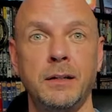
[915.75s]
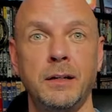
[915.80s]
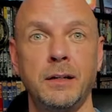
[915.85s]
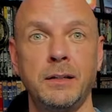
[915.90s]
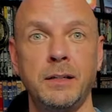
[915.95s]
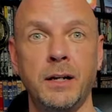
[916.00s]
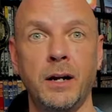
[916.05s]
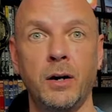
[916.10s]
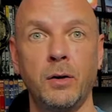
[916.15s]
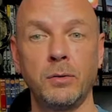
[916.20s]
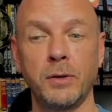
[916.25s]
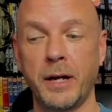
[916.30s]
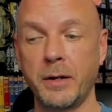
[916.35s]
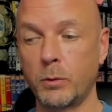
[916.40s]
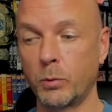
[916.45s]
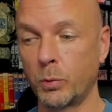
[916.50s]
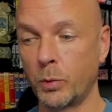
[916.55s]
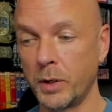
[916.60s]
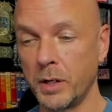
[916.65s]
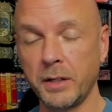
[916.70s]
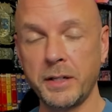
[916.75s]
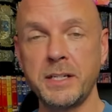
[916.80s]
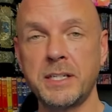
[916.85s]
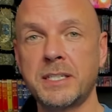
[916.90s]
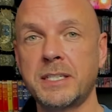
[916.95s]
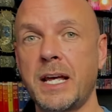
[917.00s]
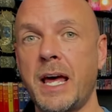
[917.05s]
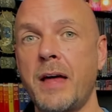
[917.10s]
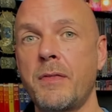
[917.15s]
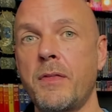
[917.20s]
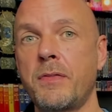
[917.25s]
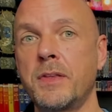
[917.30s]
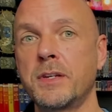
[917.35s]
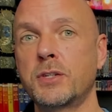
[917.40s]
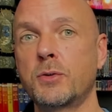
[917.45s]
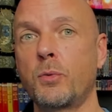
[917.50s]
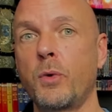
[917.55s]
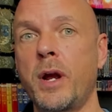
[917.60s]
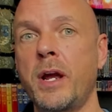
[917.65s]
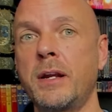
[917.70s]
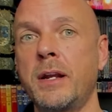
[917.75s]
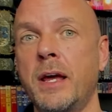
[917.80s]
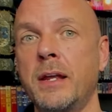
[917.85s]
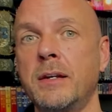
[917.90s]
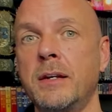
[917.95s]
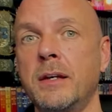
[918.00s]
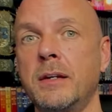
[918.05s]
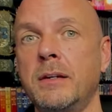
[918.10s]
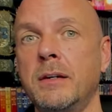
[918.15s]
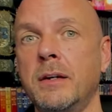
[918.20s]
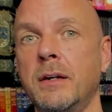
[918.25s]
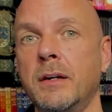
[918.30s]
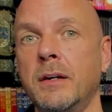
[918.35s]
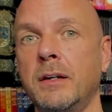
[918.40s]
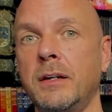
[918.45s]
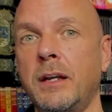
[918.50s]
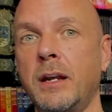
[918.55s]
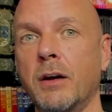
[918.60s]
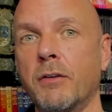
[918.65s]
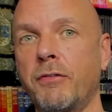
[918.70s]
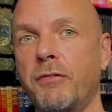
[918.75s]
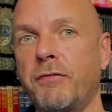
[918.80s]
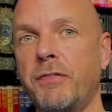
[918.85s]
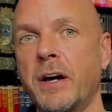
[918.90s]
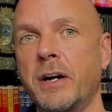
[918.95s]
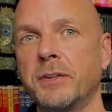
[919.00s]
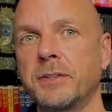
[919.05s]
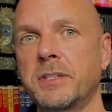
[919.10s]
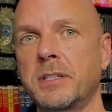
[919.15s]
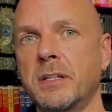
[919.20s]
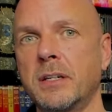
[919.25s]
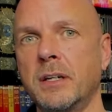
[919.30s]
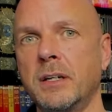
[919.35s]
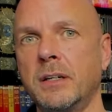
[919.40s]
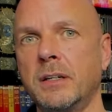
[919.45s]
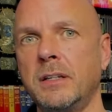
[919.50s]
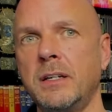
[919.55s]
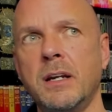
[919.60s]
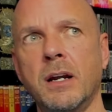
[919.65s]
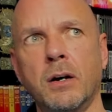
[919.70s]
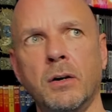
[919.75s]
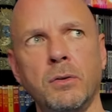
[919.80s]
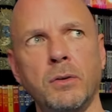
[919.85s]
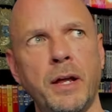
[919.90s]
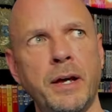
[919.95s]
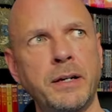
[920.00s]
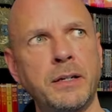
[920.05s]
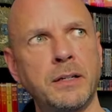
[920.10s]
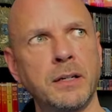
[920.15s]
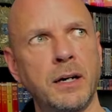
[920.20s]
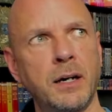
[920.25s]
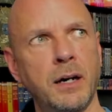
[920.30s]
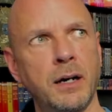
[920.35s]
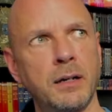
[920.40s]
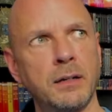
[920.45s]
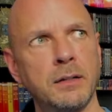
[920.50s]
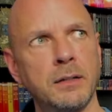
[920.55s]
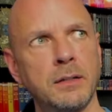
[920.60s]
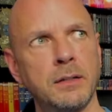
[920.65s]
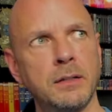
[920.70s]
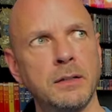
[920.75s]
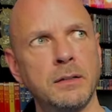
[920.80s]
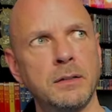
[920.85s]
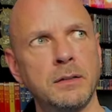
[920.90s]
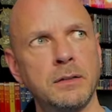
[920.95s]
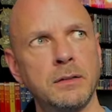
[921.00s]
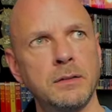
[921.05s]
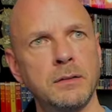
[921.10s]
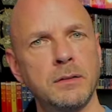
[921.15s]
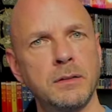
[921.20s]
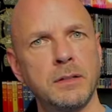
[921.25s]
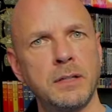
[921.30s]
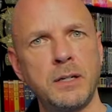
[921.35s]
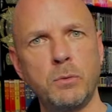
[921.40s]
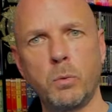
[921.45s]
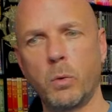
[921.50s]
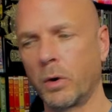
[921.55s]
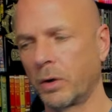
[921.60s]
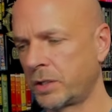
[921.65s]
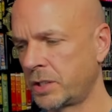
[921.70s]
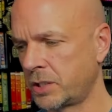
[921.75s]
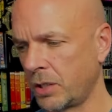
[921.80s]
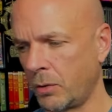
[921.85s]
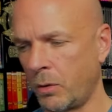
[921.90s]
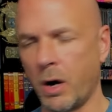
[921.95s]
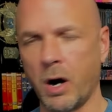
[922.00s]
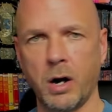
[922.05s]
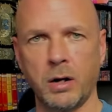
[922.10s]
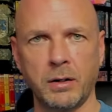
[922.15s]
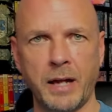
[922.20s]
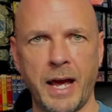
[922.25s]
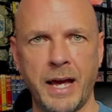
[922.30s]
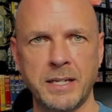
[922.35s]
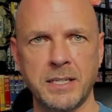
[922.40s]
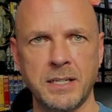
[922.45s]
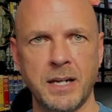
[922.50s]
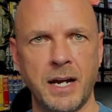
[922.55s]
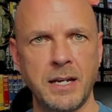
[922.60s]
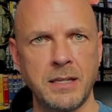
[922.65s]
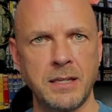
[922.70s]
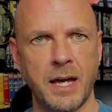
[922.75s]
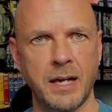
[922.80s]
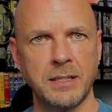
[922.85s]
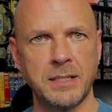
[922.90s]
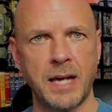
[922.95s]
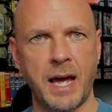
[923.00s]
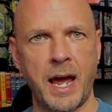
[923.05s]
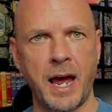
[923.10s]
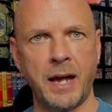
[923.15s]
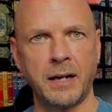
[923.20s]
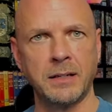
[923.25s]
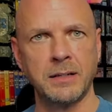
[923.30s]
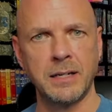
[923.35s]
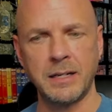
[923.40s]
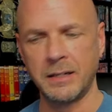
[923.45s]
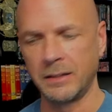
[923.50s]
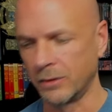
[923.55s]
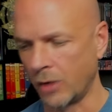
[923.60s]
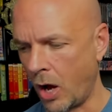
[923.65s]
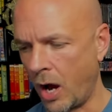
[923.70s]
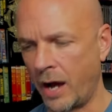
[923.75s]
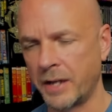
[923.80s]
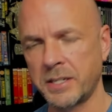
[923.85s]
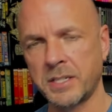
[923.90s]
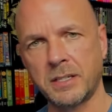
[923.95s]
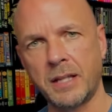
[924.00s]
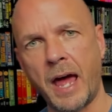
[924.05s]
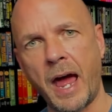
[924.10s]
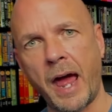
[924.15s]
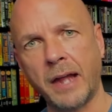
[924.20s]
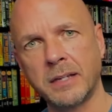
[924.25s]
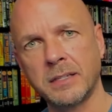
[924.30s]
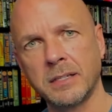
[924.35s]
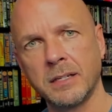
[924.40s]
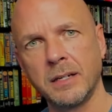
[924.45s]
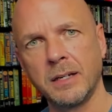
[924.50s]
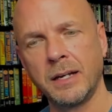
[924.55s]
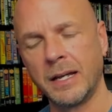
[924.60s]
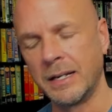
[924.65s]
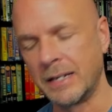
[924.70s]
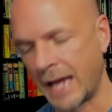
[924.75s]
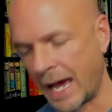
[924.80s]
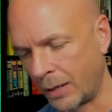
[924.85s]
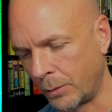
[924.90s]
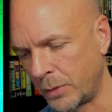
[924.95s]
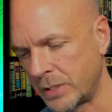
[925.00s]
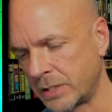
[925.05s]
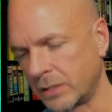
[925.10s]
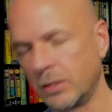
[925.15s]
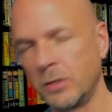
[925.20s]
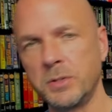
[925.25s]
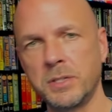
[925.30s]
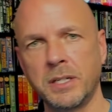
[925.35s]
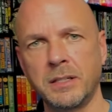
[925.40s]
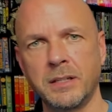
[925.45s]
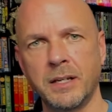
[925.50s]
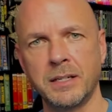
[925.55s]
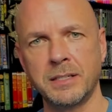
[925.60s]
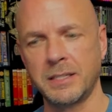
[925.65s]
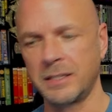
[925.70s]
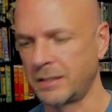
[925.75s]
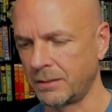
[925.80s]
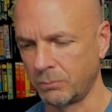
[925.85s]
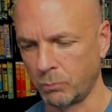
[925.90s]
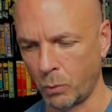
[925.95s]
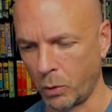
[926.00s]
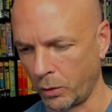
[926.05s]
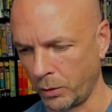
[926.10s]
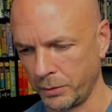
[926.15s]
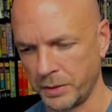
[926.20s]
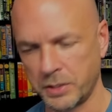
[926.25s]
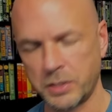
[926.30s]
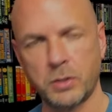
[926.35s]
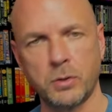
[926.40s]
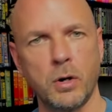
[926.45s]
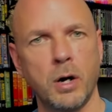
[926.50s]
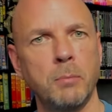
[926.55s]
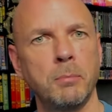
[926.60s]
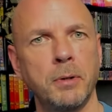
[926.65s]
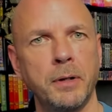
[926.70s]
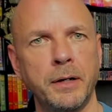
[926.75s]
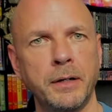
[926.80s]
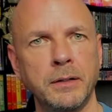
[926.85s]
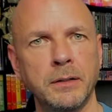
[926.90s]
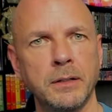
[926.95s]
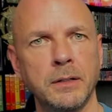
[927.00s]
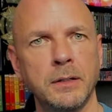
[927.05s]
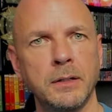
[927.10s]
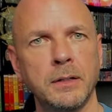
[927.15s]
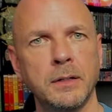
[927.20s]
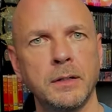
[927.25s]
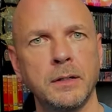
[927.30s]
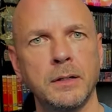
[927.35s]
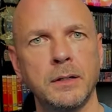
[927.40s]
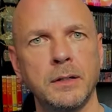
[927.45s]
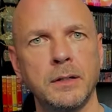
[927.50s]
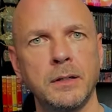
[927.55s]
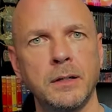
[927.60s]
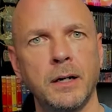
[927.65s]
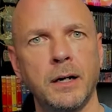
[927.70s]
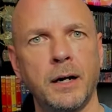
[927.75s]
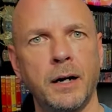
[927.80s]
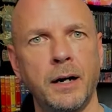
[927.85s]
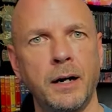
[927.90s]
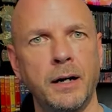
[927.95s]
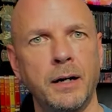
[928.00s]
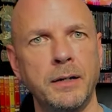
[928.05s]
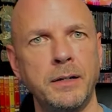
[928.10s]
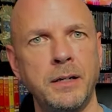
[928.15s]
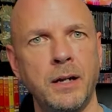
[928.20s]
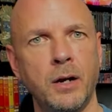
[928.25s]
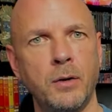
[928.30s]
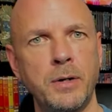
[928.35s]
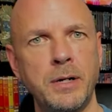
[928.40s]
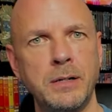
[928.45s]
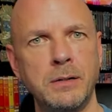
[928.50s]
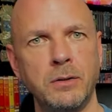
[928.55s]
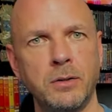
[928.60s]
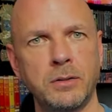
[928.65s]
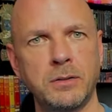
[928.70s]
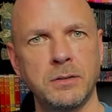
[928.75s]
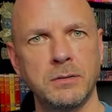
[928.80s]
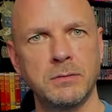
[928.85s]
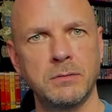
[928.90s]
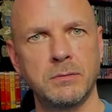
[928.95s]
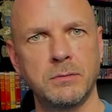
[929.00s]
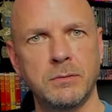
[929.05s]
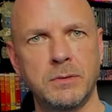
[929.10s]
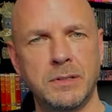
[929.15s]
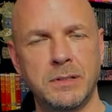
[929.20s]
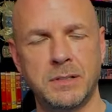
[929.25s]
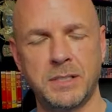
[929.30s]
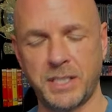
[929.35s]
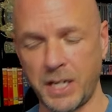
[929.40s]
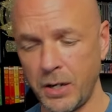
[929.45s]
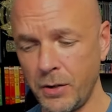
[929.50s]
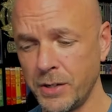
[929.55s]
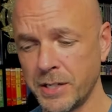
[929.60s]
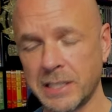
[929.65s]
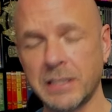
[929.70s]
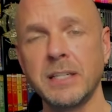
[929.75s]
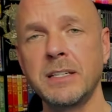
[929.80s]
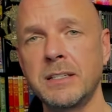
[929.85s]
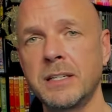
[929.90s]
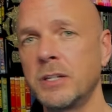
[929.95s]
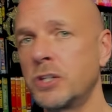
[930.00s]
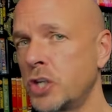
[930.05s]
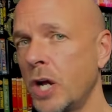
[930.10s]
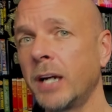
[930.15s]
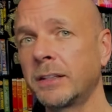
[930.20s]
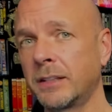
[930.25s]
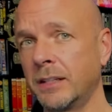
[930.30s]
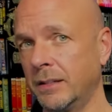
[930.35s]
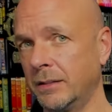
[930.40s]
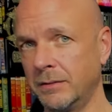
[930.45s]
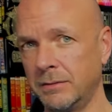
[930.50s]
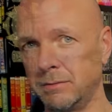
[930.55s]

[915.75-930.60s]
You know, like really sad that this reign ended. You know, felt, you know, like he worked so hard last night in that tag. He lost that, and now he's losing this. His world is crumbling. You know, he looked seriously dejected.